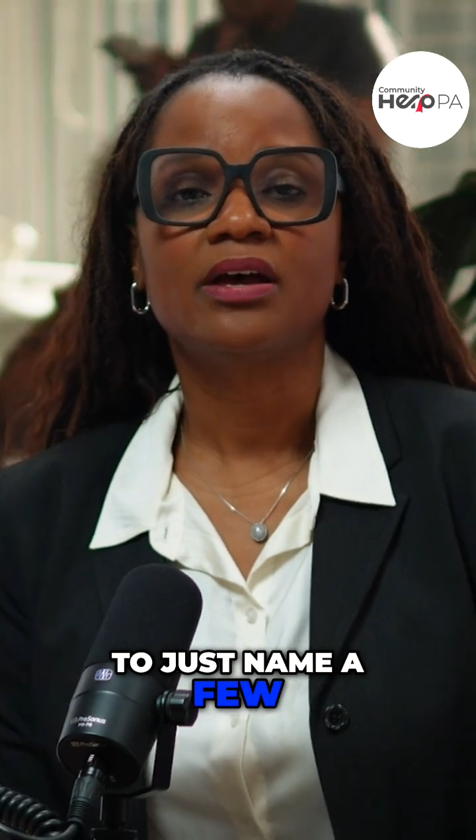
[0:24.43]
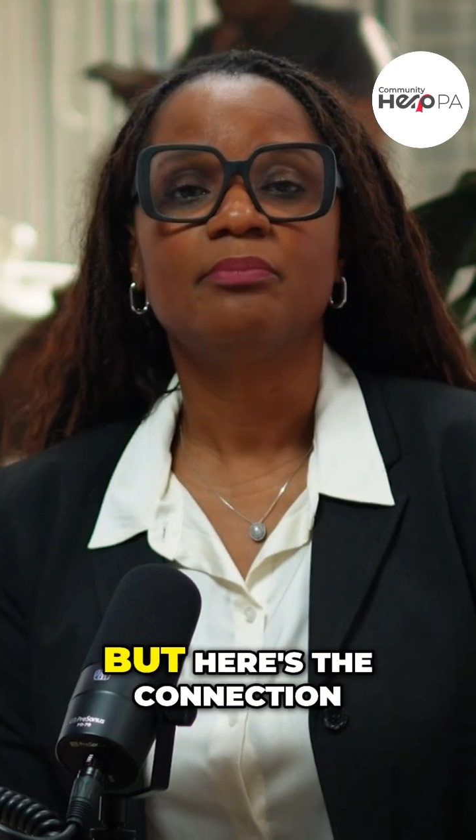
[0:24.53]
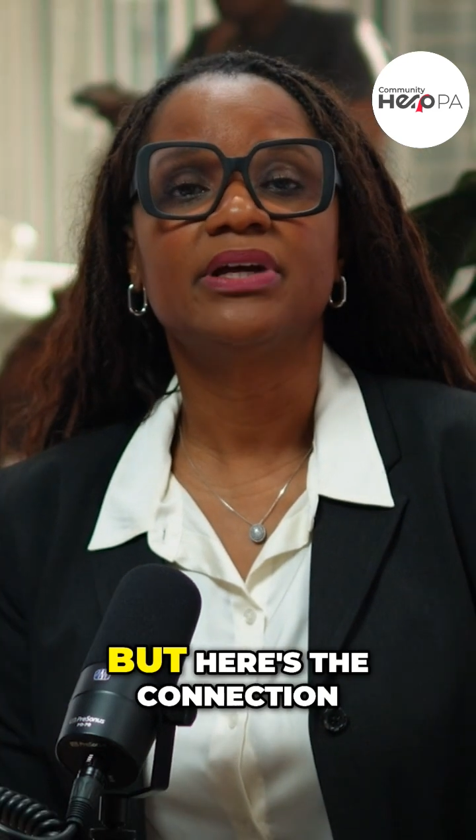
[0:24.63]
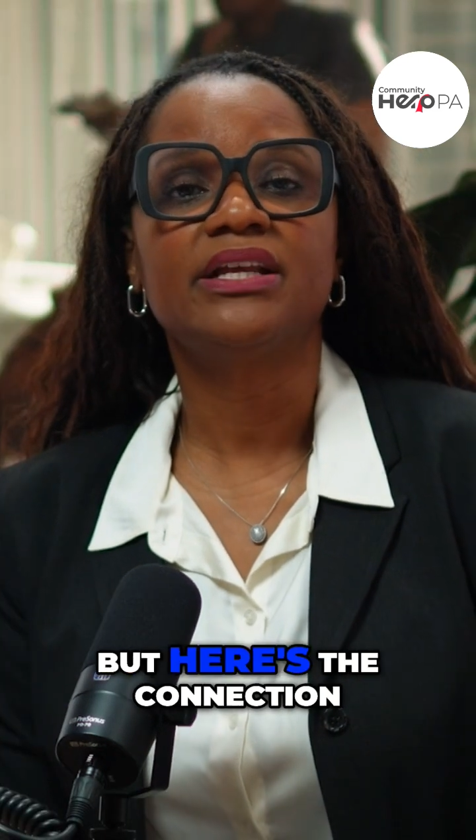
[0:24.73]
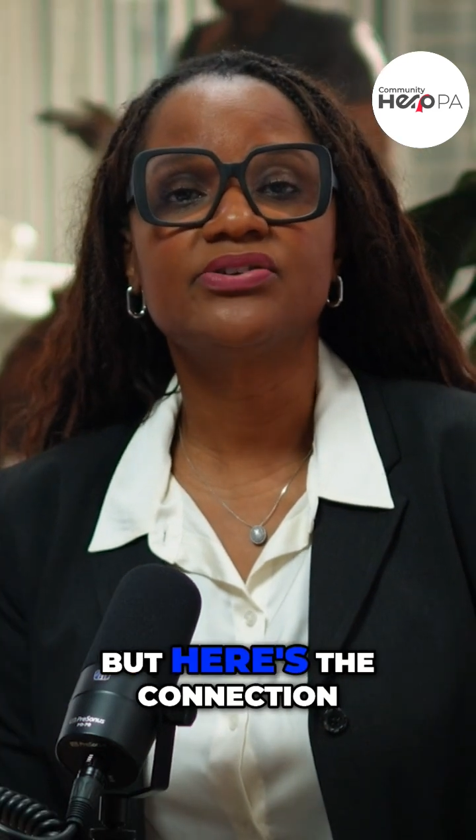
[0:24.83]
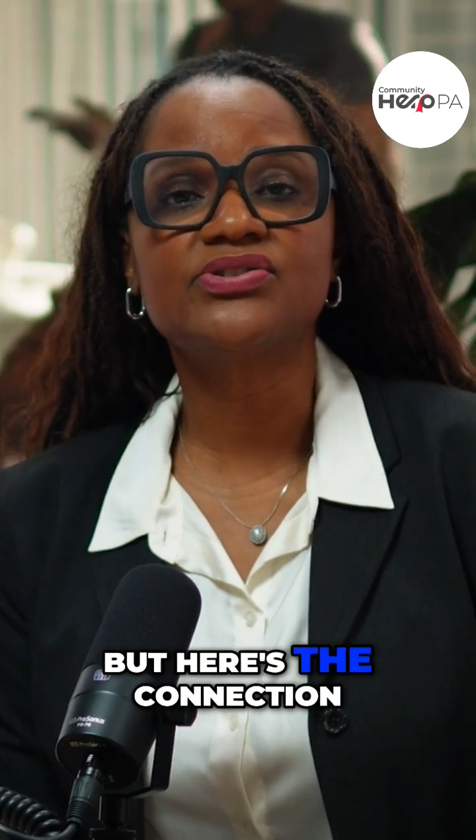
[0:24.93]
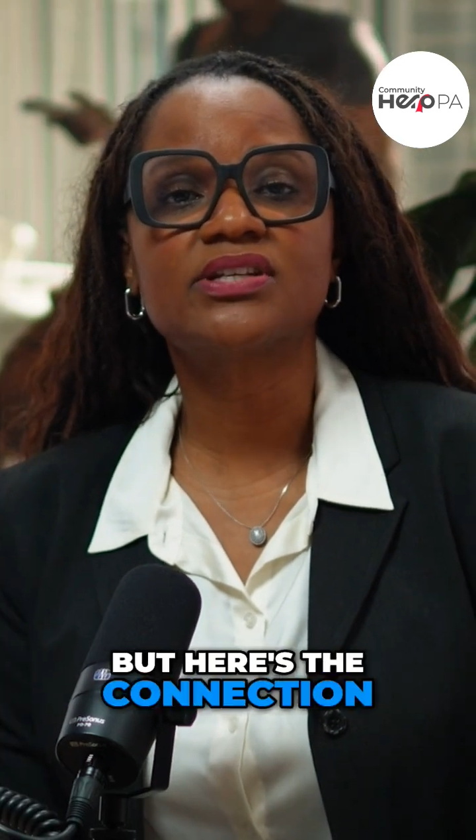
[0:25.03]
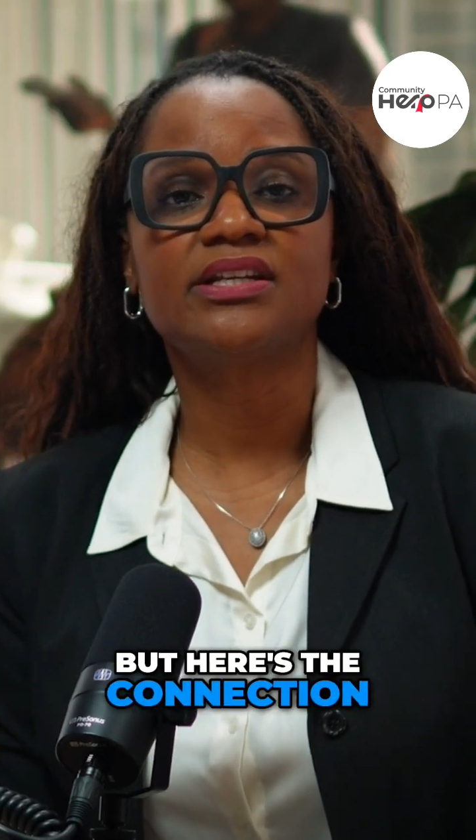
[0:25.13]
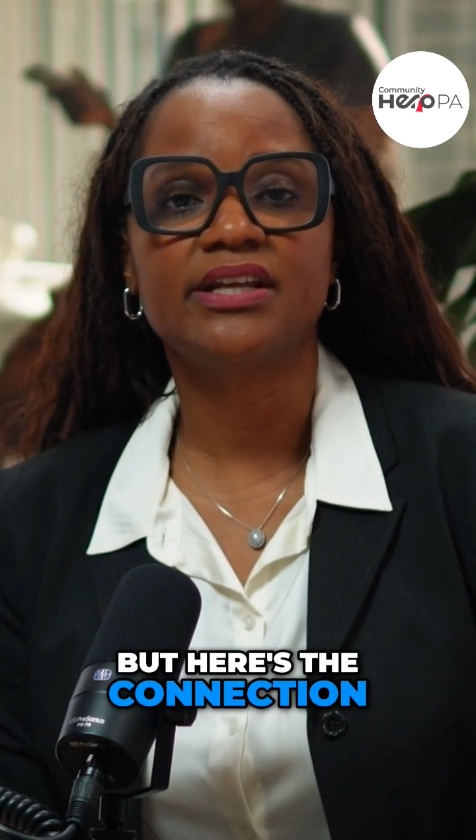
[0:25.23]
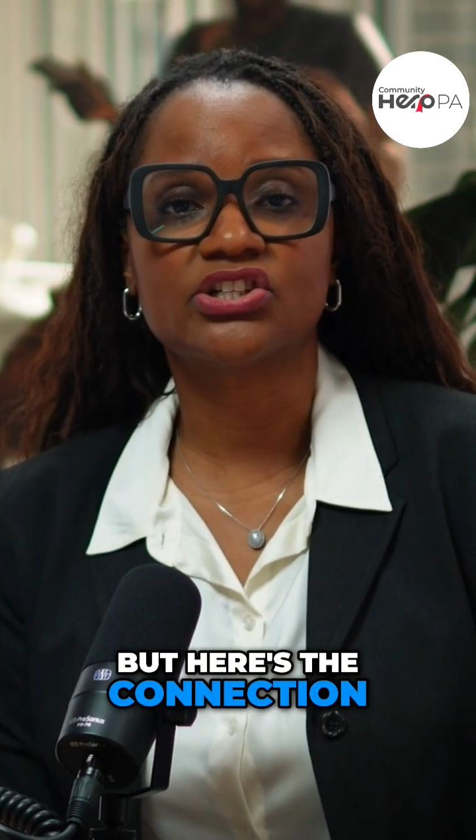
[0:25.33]
But here's the
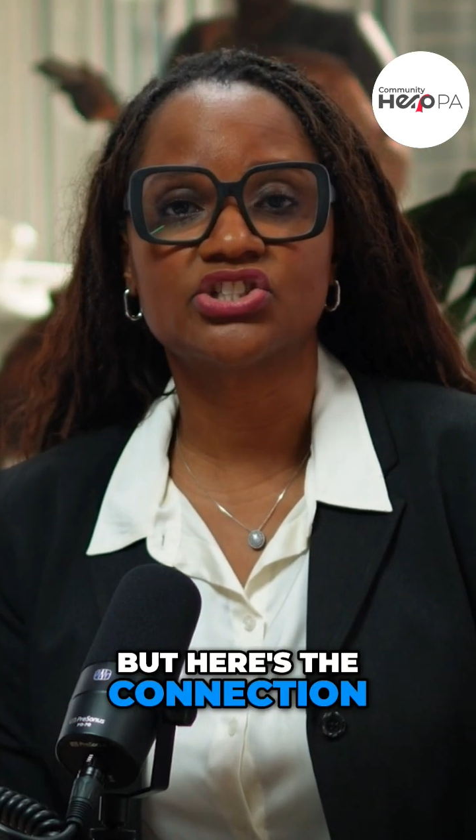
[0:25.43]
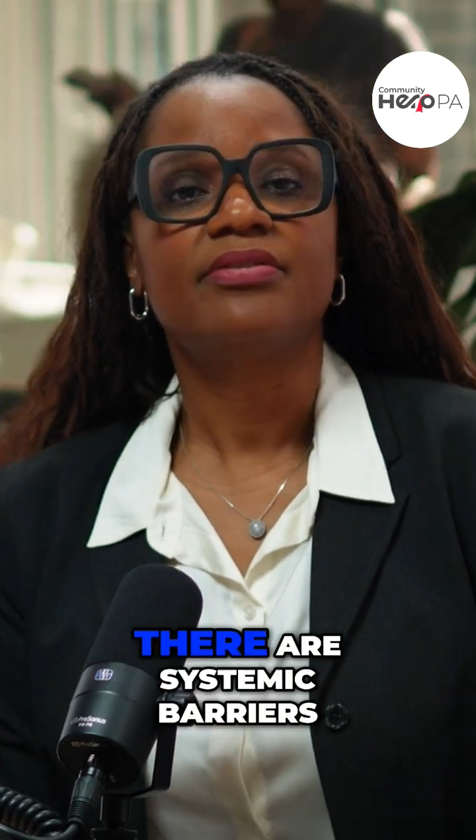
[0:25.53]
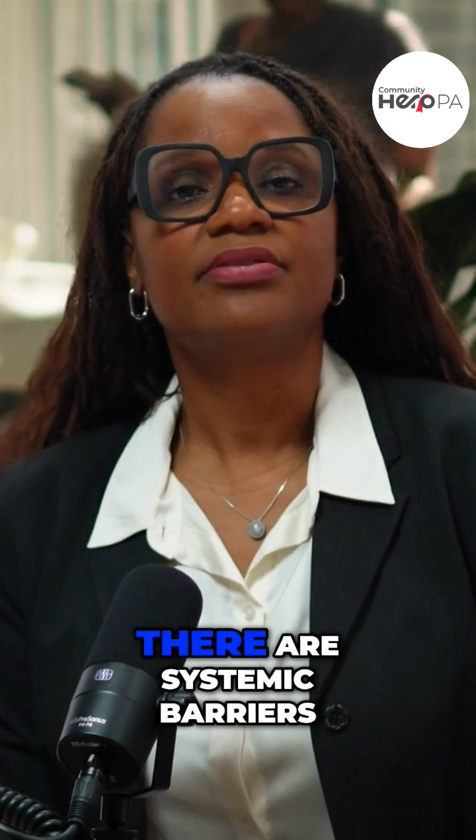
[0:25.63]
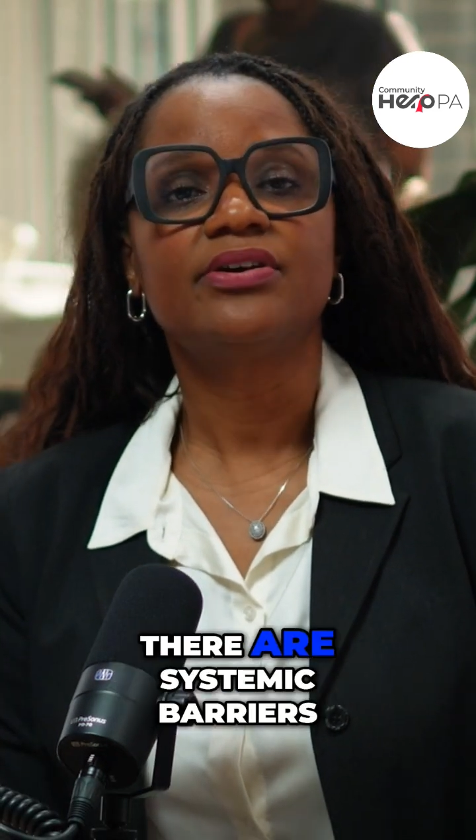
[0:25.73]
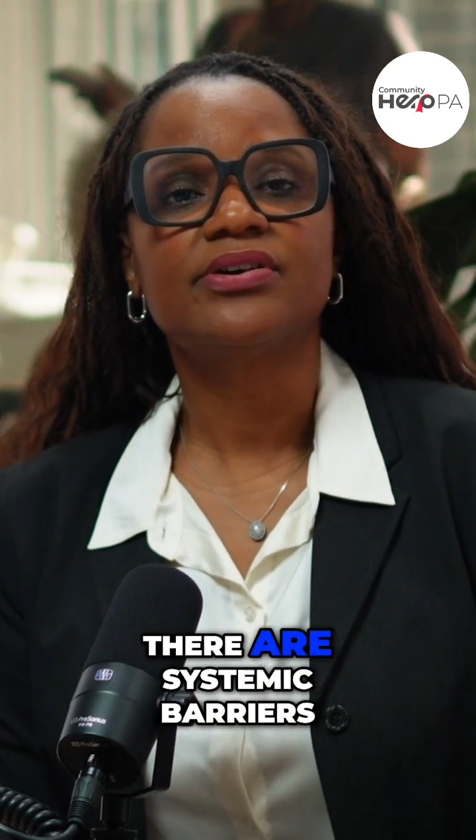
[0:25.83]
connection. There are